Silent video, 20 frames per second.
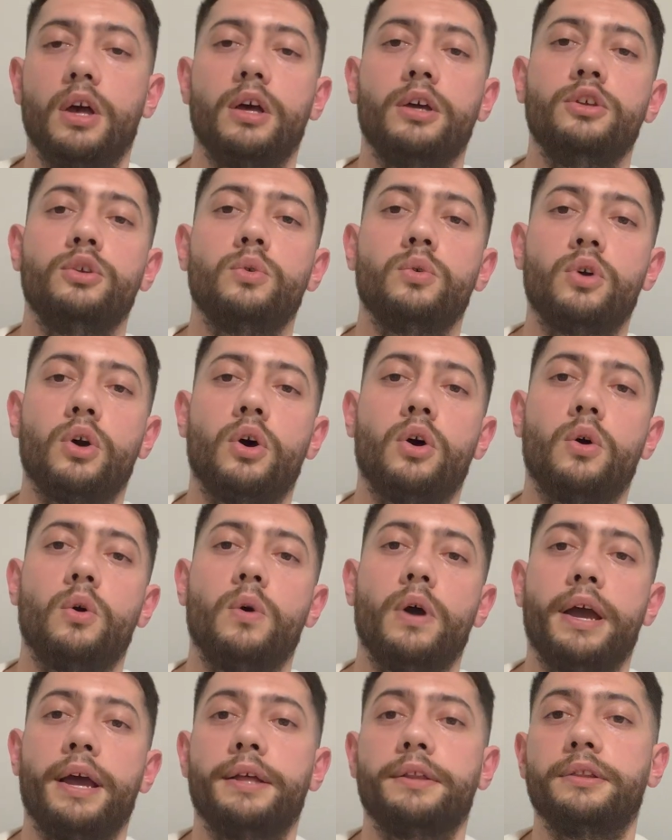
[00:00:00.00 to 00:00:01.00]
you go
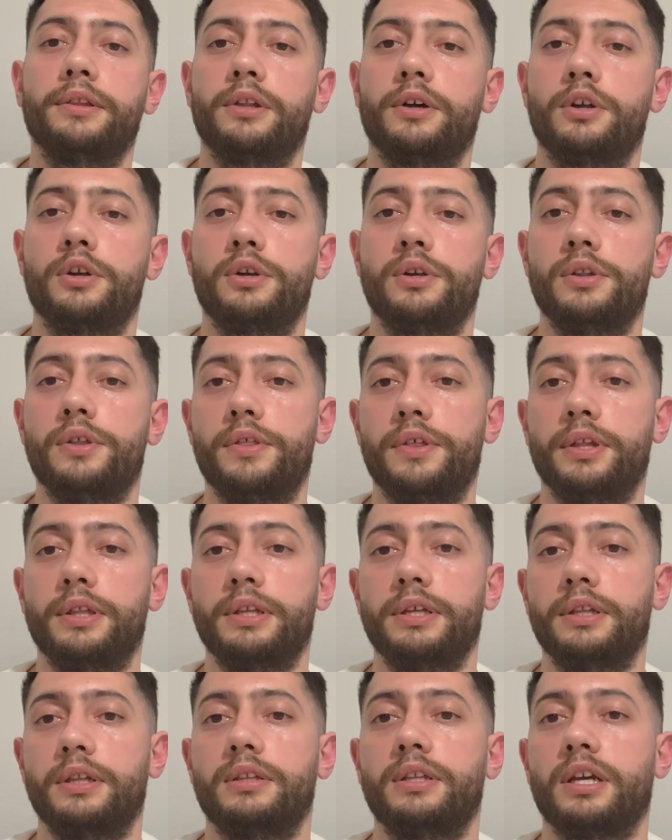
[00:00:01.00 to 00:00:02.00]
and learn the
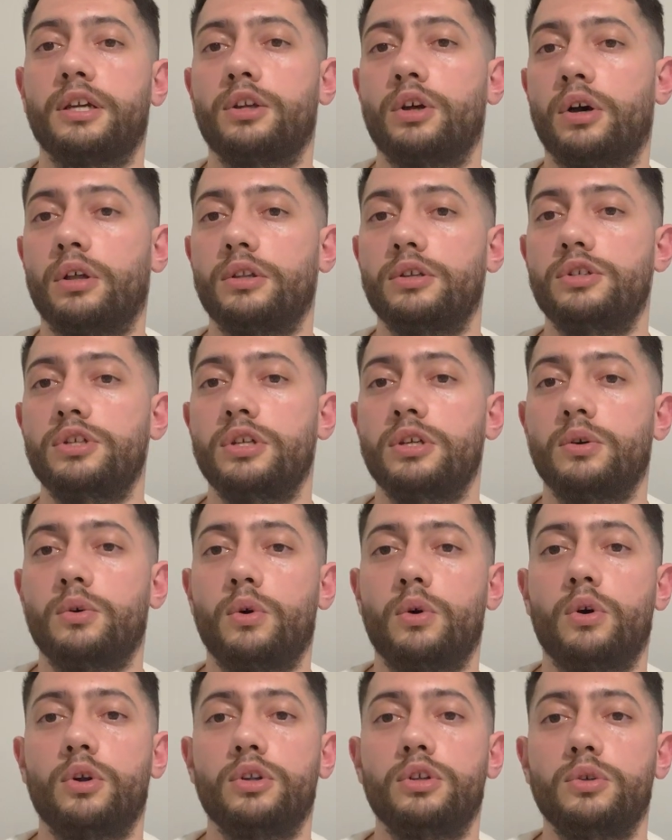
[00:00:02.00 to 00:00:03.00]
little technology,
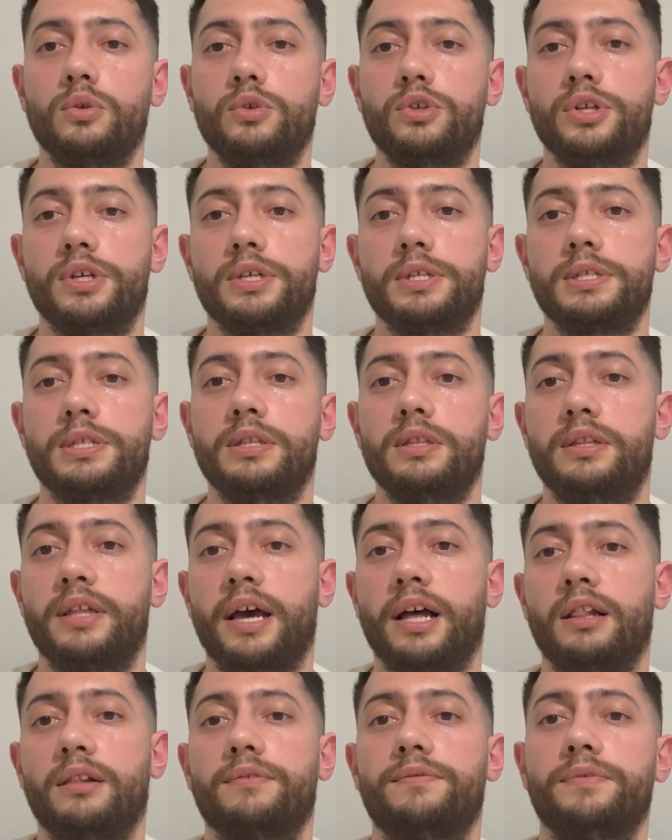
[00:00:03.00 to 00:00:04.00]
or you just
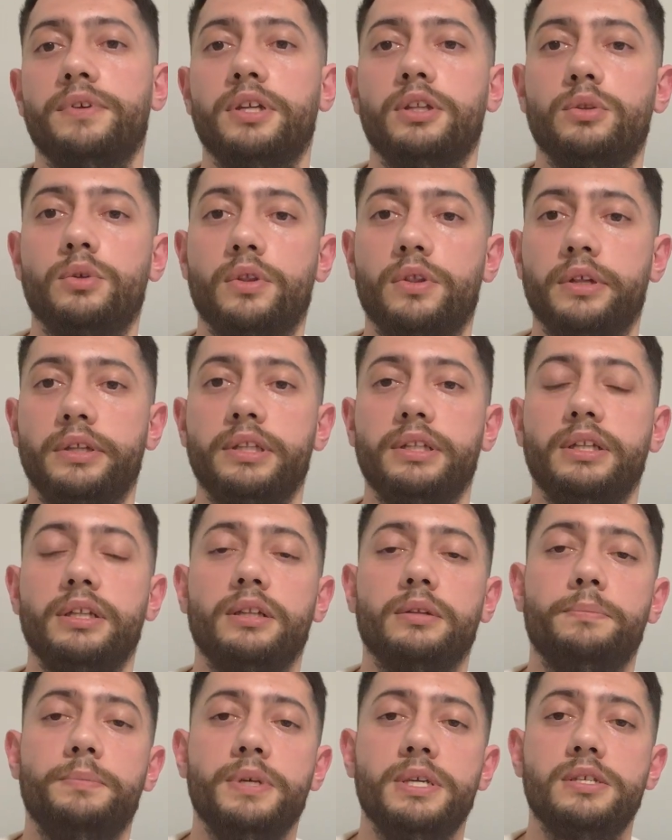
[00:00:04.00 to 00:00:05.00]
delve into the
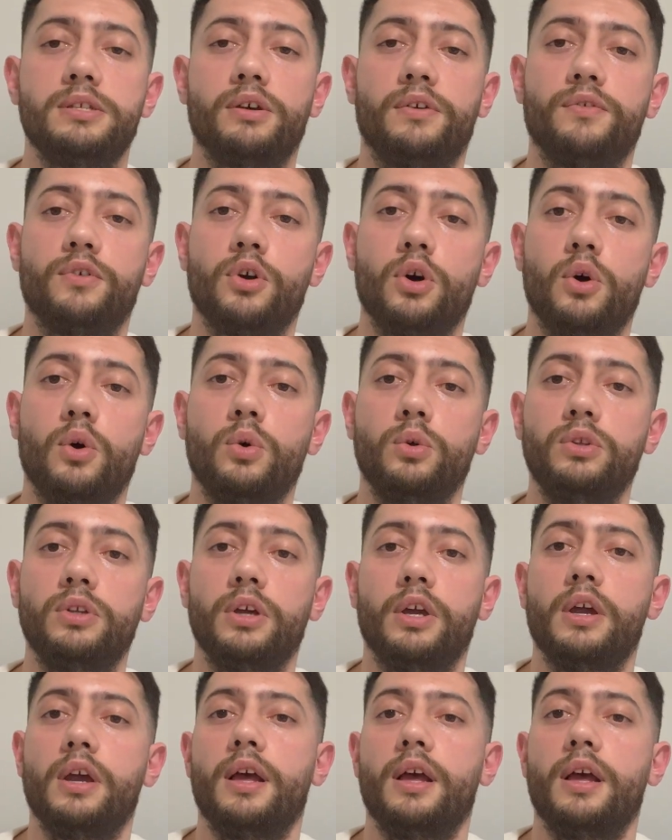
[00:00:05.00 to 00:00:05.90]
little piece of code